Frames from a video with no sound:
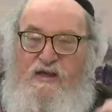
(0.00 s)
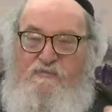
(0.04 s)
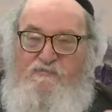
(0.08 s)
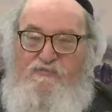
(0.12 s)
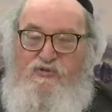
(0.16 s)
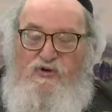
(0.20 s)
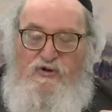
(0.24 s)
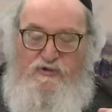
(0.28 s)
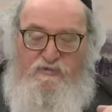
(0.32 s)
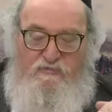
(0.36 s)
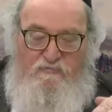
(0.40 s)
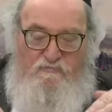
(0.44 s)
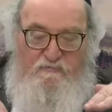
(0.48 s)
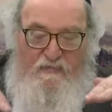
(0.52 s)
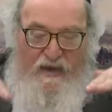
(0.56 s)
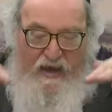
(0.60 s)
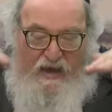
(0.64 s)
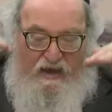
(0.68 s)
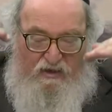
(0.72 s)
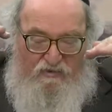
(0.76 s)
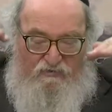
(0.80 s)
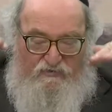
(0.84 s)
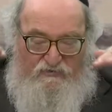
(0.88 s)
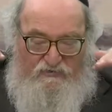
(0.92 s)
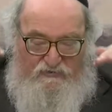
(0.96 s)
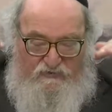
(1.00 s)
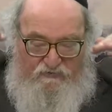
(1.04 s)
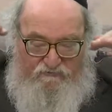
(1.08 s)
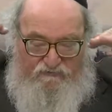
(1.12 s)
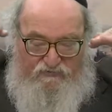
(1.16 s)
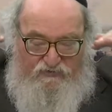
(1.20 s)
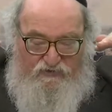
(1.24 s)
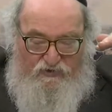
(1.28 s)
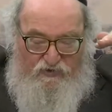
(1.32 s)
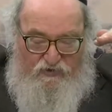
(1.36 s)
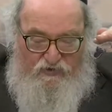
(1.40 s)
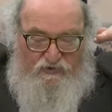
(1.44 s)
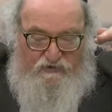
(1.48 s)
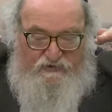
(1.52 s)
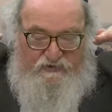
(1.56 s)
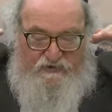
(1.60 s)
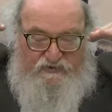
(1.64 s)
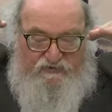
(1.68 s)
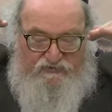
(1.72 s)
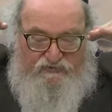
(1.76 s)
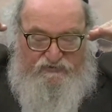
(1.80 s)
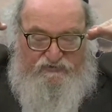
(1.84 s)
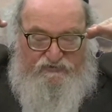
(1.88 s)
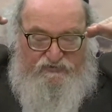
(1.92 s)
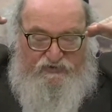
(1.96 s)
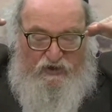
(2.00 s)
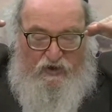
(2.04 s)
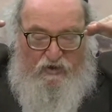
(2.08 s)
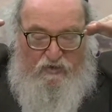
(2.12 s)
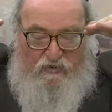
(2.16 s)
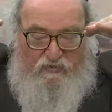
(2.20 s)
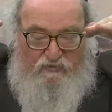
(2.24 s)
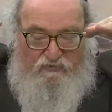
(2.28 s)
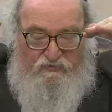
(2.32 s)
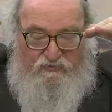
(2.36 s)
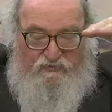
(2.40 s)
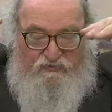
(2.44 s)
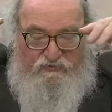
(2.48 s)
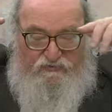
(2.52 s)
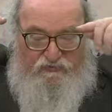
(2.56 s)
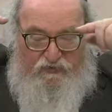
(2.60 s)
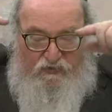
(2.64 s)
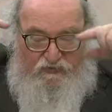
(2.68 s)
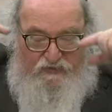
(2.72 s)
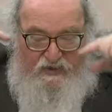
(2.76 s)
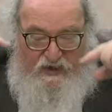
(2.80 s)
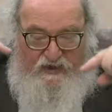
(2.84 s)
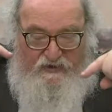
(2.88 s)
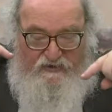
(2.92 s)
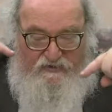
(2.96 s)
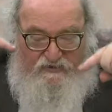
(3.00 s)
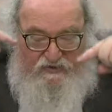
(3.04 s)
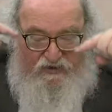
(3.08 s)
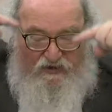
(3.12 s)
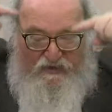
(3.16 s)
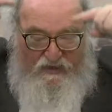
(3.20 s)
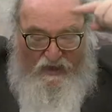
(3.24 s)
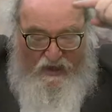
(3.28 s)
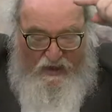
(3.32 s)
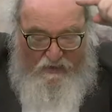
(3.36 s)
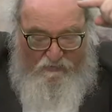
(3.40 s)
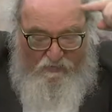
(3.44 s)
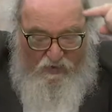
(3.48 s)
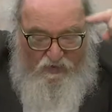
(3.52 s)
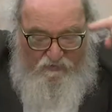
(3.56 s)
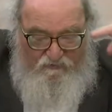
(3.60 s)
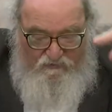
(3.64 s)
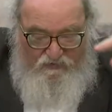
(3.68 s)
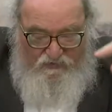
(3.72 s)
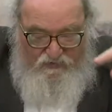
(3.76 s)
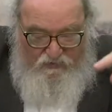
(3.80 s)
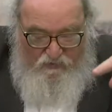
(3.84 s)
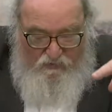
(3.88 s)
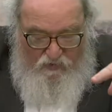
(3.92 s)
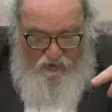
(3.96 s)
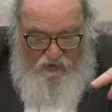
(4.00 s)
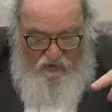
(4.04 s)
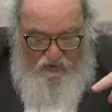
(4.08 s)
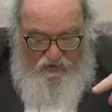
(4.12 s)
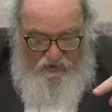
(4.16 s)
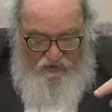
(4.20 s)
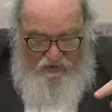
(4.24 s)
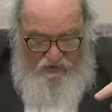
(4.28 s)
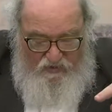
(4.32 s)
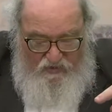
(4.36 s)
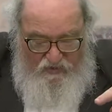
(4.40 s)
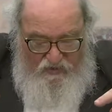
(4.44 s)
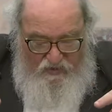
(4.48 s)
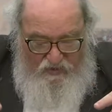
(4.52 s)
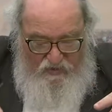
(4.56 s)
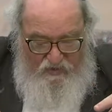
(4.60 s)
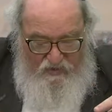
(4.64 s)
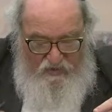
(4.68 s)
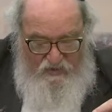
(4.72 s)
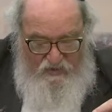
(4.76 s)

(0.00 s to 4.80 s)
They put mounds of dirt and stones so they could climb over the wall.